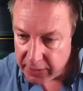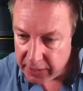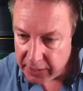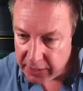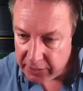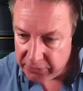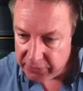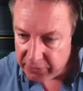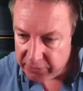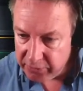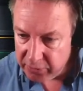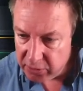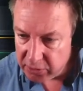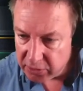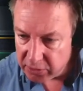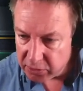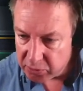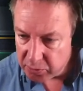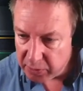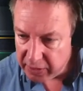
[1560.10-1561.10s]
is, if you
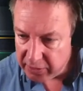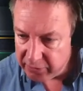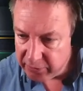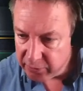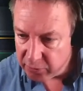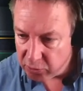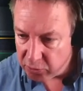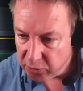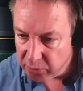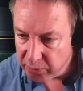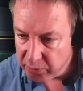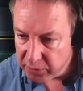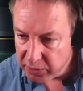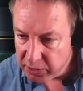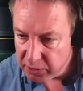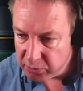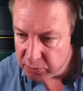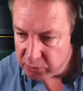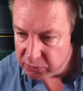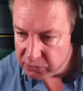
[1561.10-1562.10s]
look at the waveform,
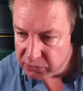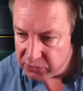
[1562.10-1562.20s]
you will